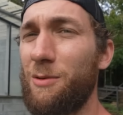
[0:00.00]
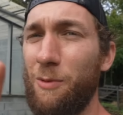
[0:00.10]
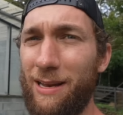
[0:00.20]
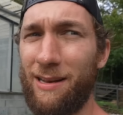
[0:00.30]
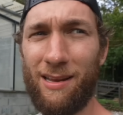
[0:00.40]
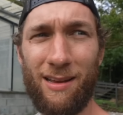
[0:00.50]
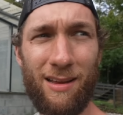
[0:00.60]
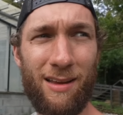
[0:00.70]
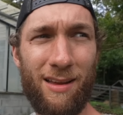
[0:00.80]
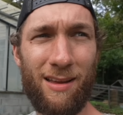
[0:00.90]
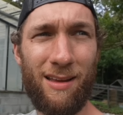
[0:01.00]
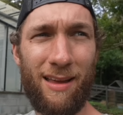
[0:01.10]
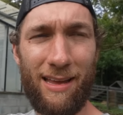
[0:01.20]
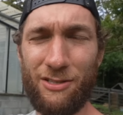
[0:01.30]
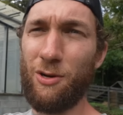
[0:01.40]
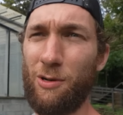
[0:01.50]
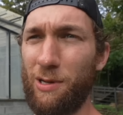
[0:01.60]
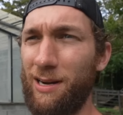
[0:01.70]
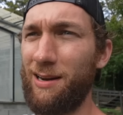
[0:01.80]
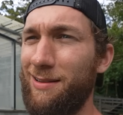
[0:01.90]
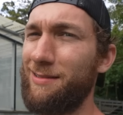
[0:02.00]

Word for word: wind in solar.